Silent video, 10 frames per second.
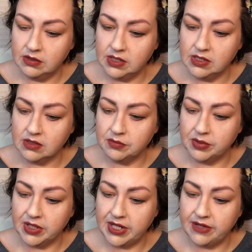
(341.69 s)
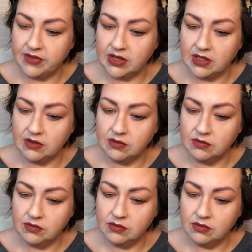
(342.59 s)
These look pretty even though.
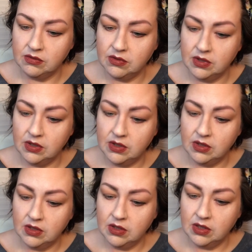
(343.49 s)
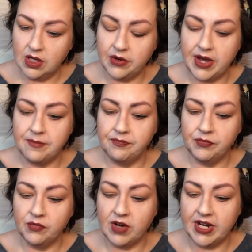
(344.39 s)
Okay,
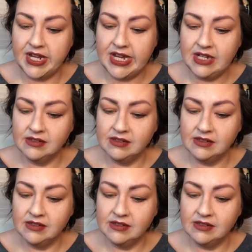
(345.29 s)
ready?